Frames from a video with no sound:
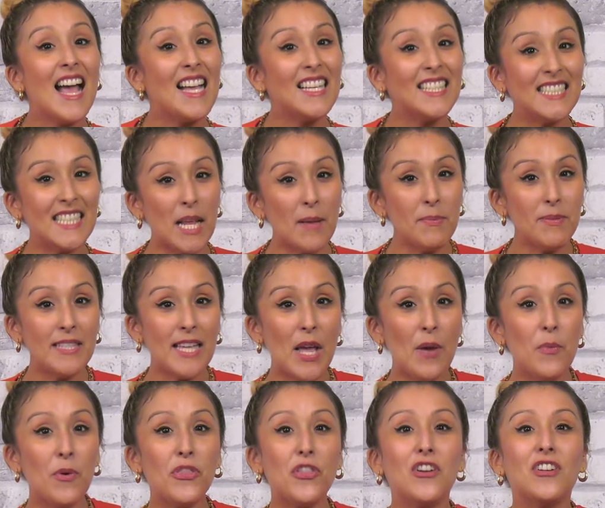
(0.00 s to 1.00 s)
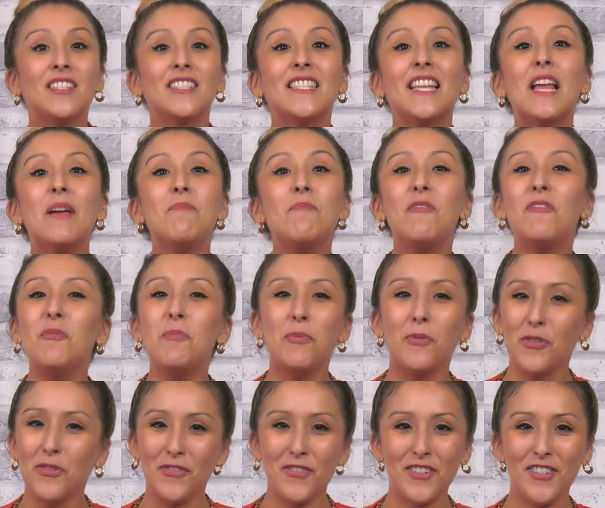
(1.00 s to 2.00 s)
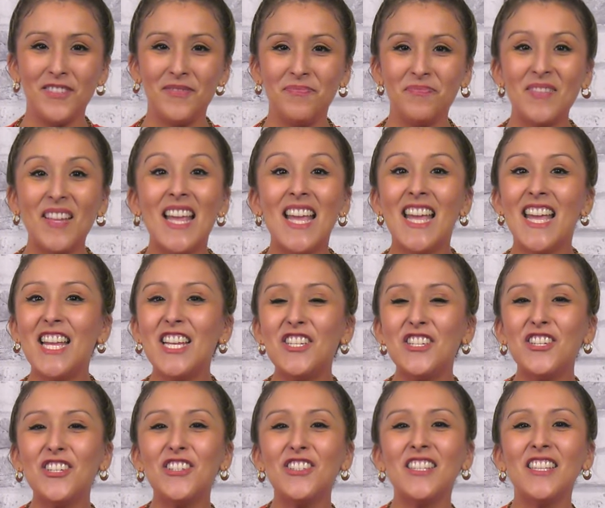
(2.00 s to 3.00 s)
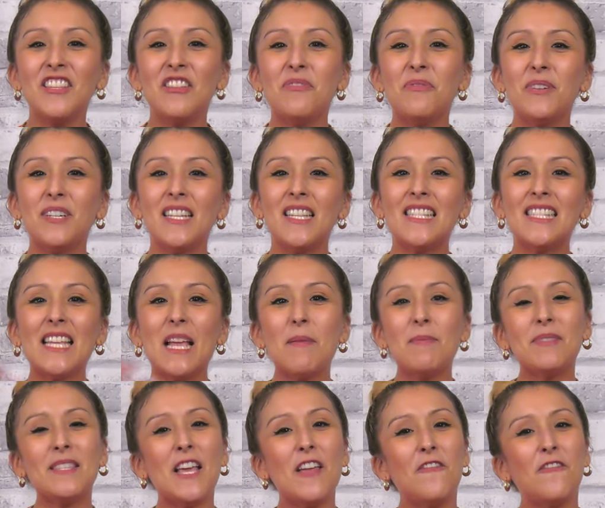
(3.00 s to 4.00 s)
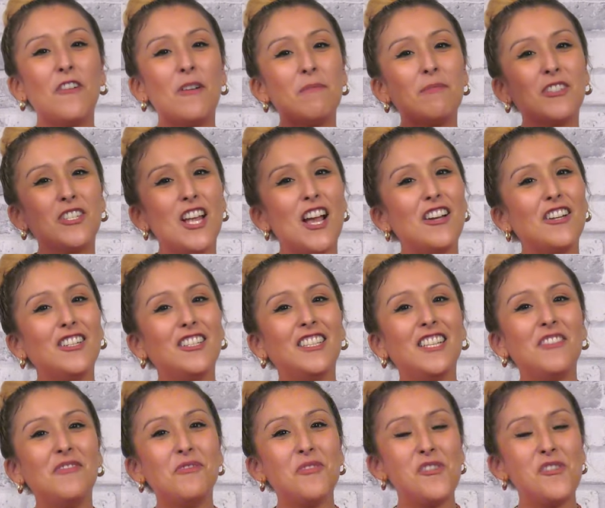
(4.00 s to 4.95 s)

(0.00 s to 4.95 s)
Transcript: A stamp set with our stamp of approval. Introducing the wooden stamp set from Chuckle and